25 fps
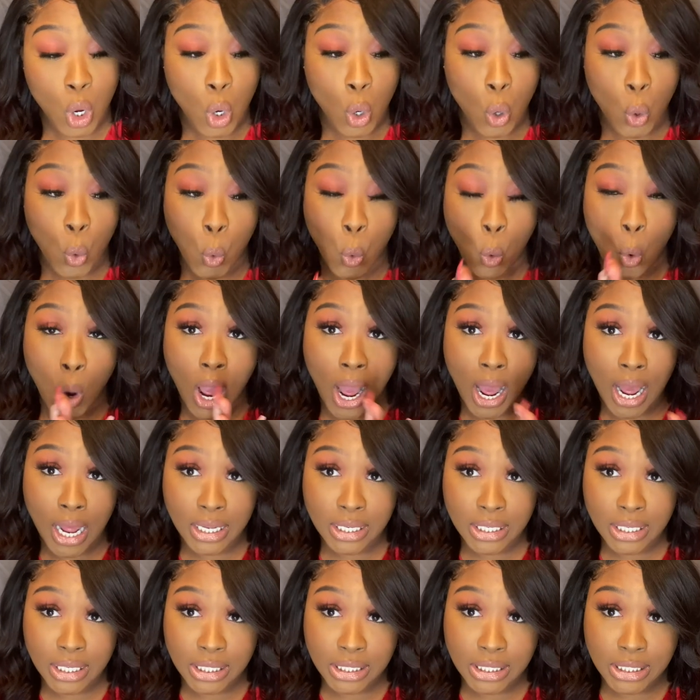
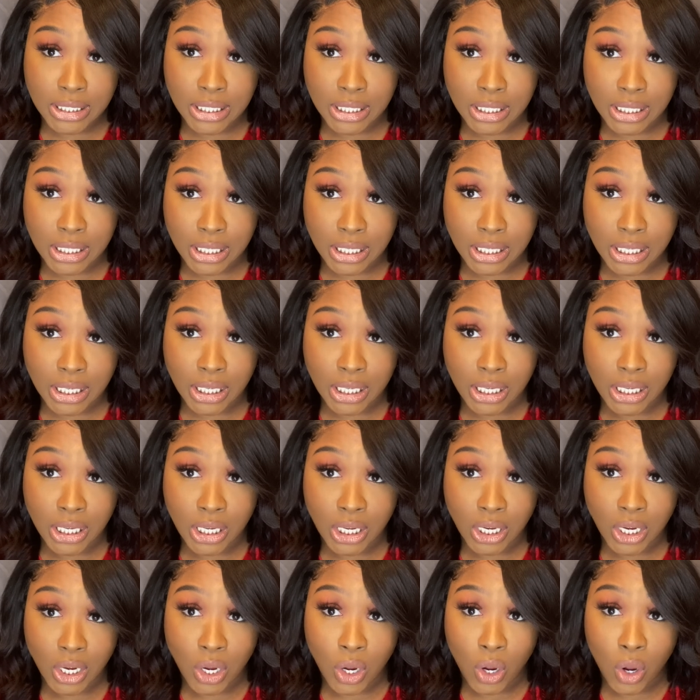Quality
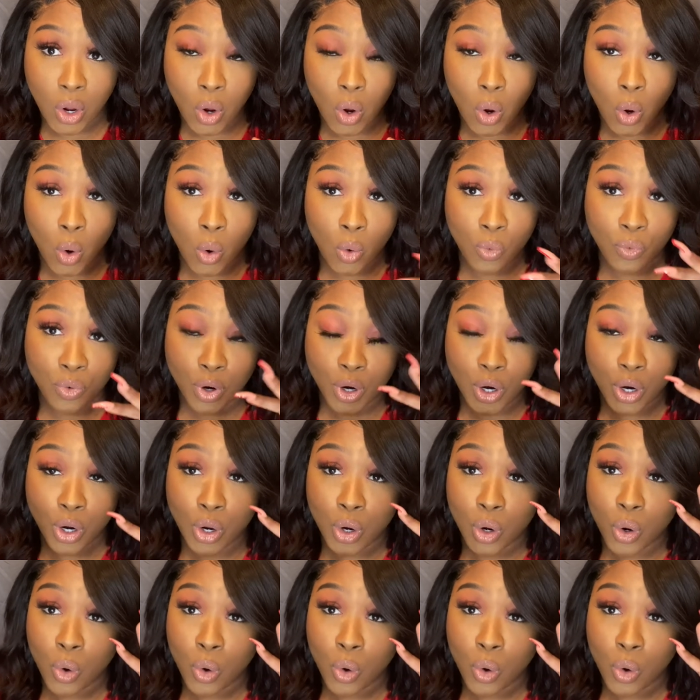over